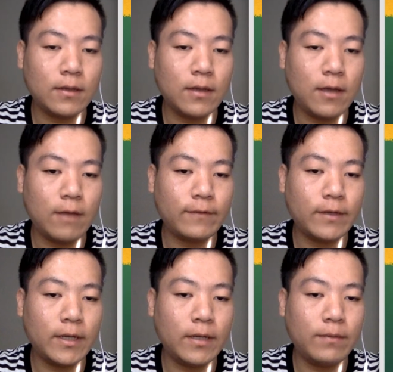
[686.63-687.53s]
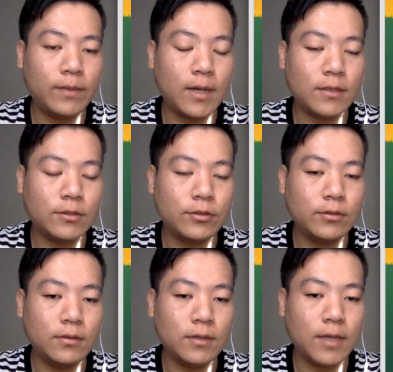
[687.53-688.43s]
Fk plus
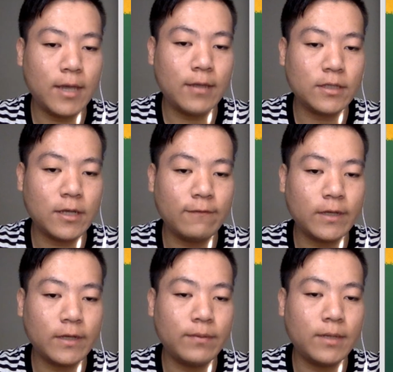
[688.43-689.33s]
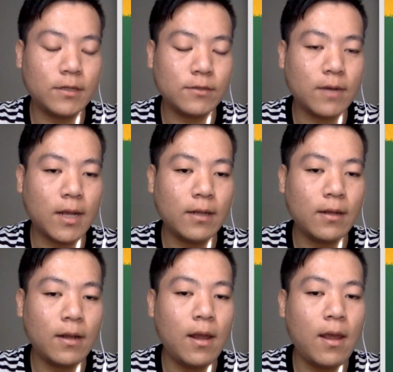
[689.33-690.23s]
2 and Fk plus 1,
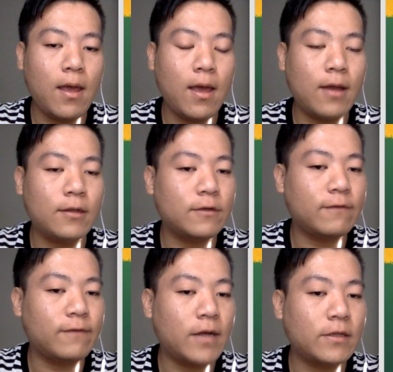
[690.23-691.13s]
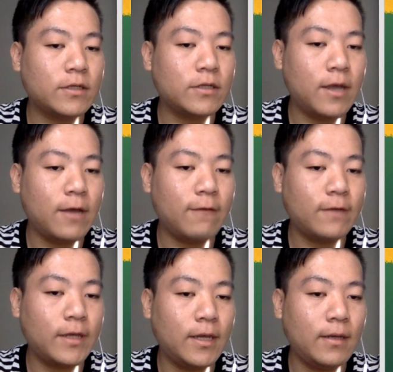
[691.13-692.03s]
and the vector
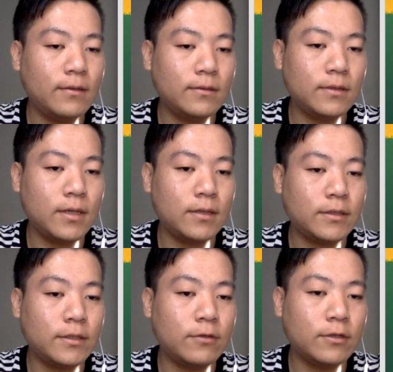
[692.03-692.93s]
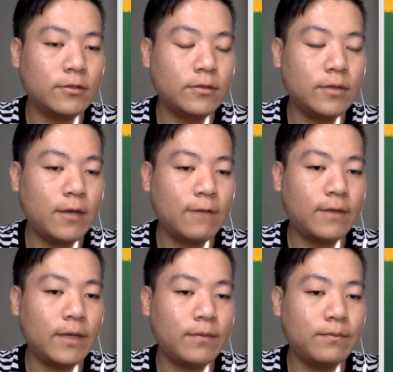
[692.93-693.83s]
Fk is equal to
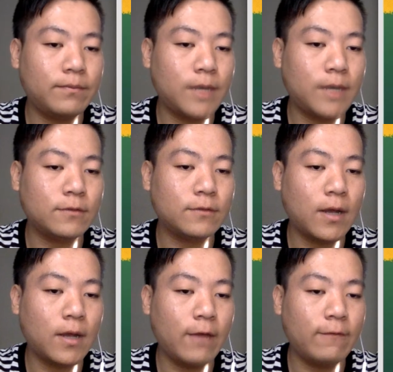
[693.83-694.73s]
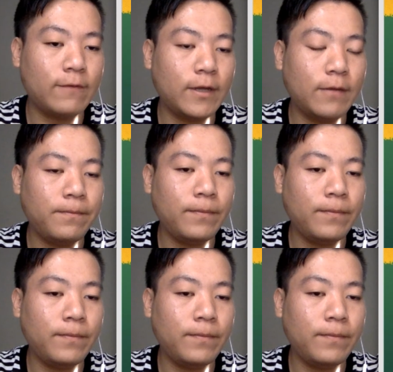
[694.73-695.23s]
Fk plus 1 Fk.